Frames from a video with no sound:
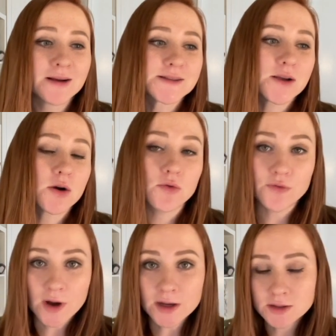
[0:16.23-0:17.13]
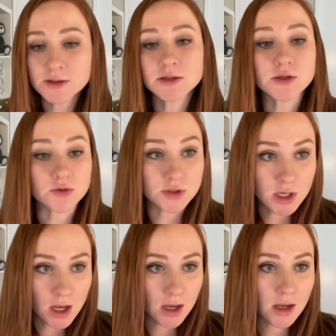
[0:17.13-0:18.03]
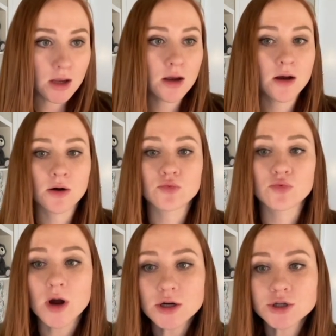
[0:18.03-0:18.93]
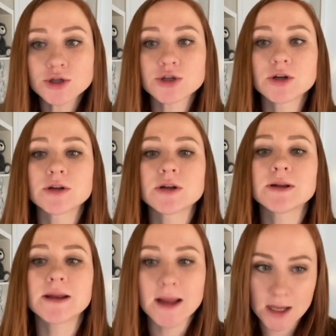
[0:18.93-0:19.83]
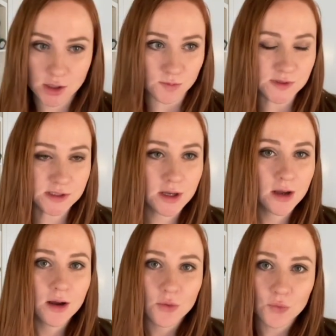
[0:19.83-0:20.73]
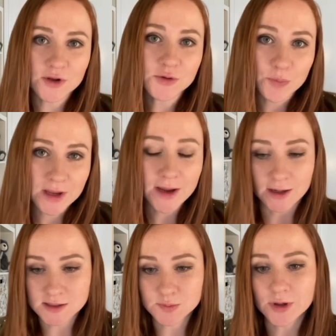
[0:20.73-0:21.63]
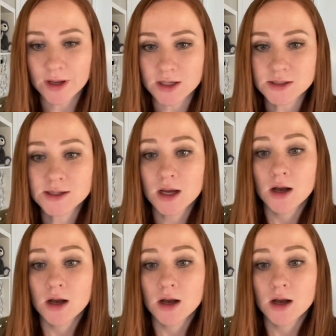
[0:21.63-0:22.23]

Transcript: So finally today, Russian names will be explained.